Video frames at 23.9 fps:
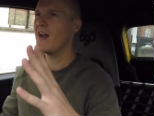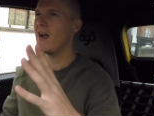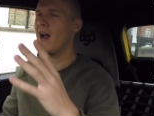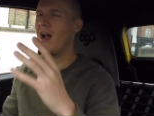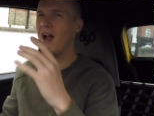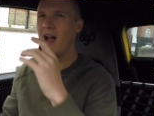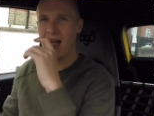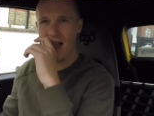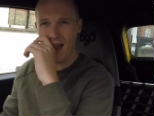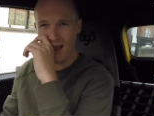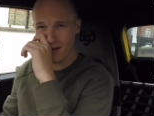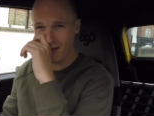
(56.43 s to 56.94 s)

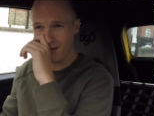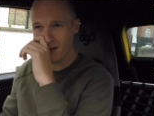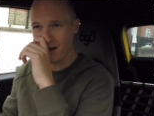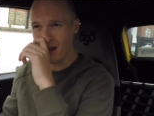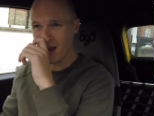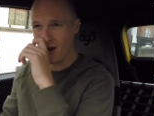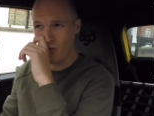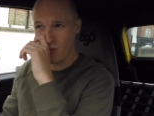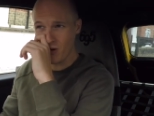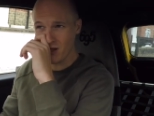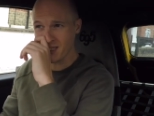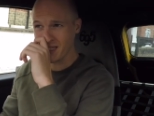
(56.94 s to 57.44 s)
how long
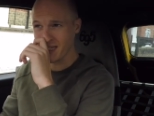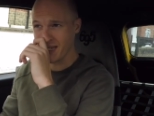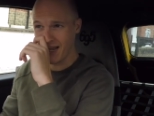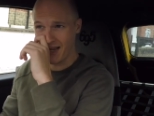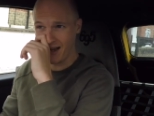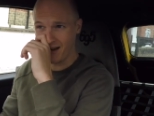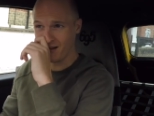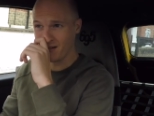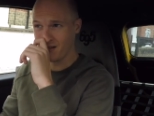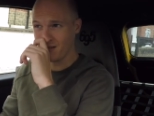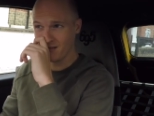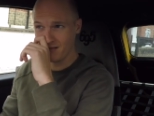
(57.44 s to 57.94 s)
ago was it
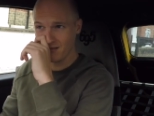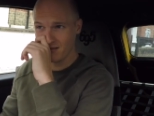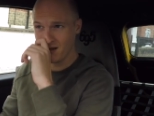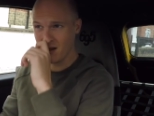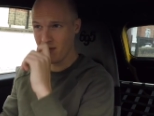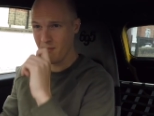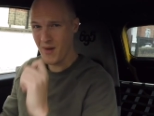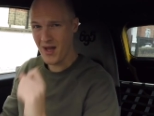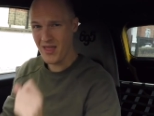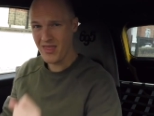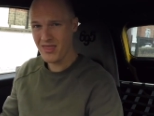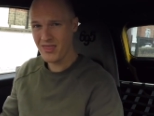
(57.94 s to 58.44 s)
now?
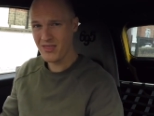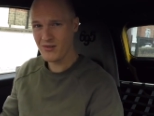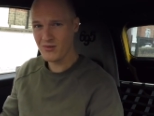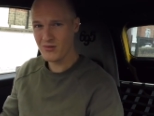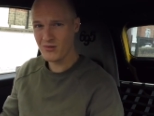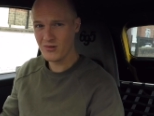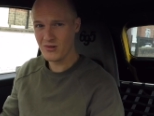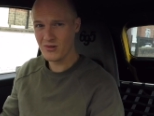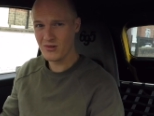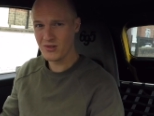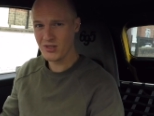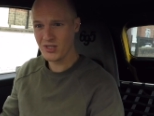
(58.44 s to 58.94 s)
A month
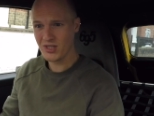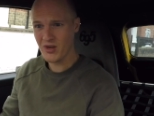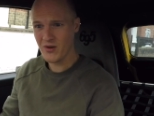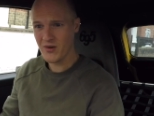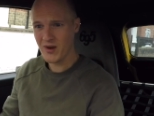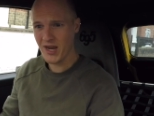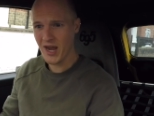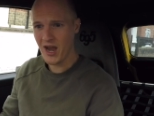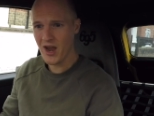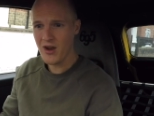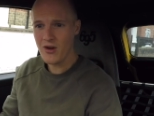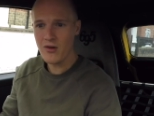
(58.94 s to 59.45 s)
or so
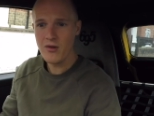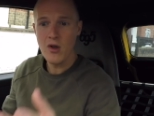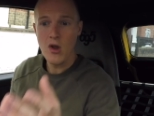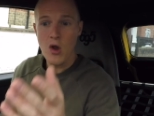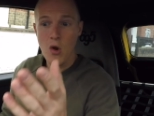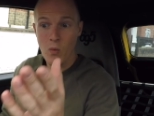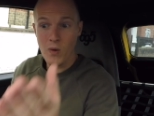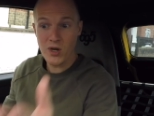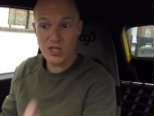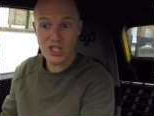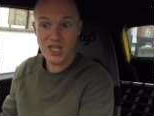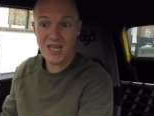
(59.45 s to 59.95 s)
ago?
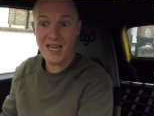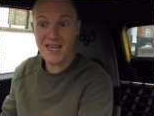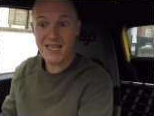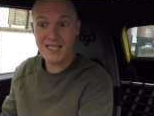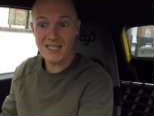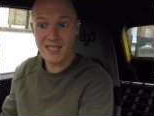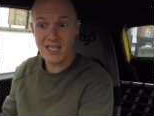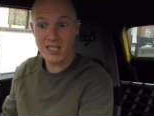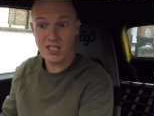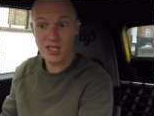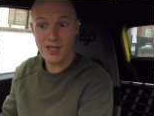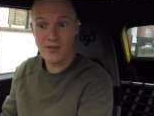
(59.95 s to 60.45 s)
Which
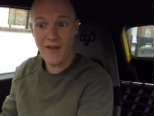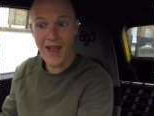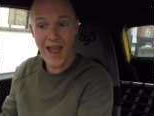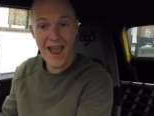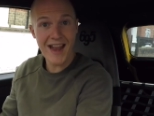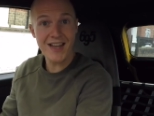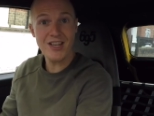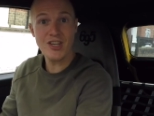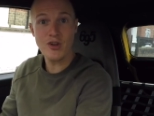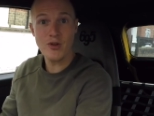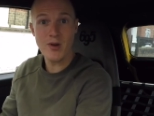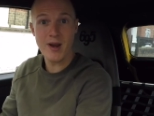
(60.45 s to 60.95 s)
is the sort of
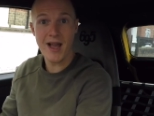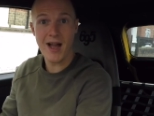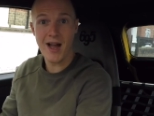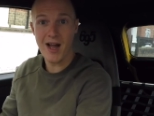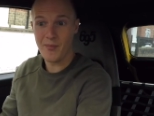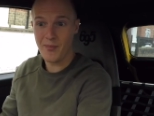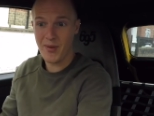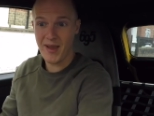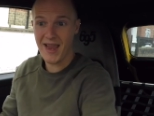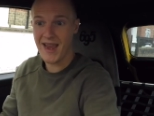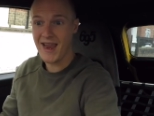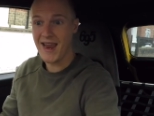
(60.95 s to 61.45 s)
head unit
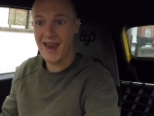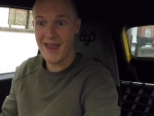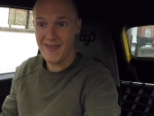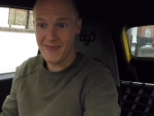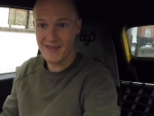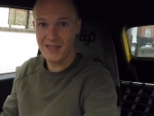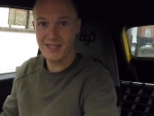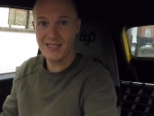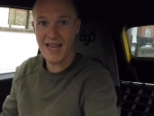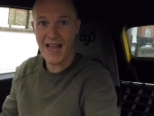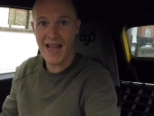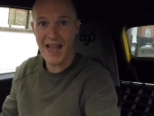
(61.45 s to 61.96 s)
up here
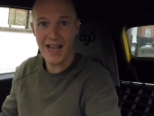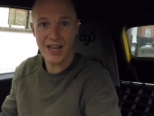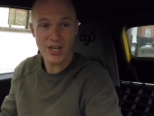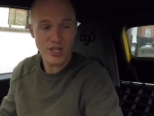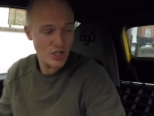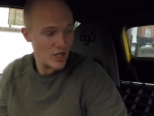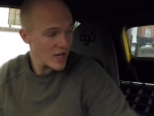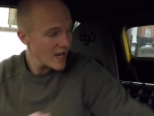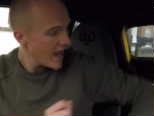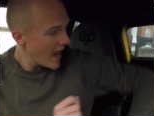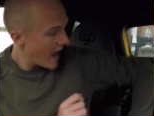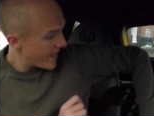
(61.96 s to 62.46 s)
in the
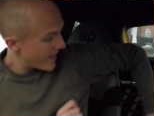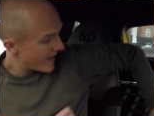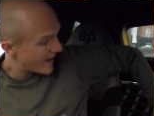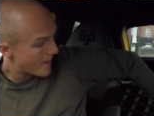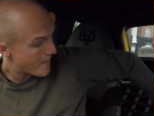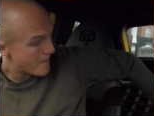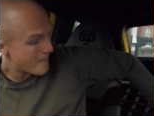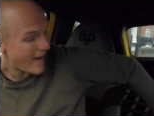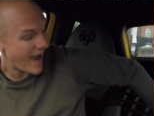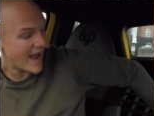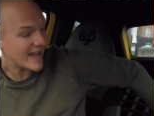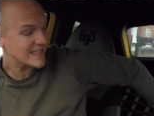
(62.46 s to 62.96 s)
dash and then
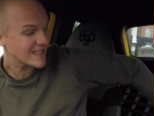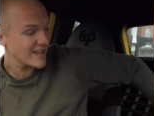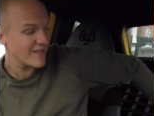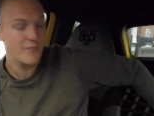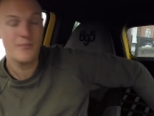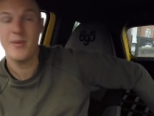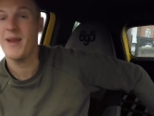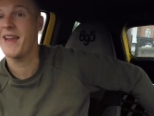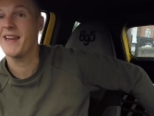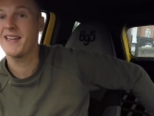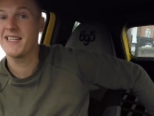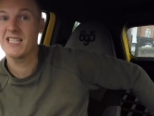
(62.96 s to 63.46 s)
a
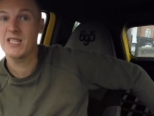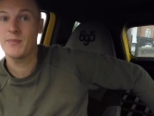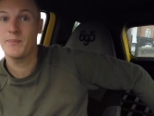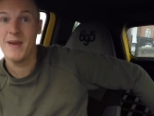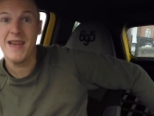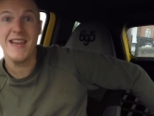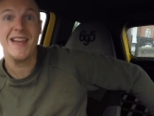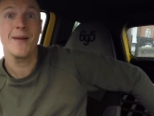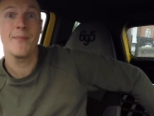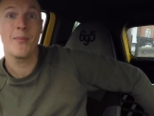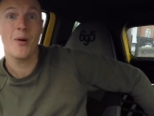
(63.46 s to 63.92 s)
massive big speaker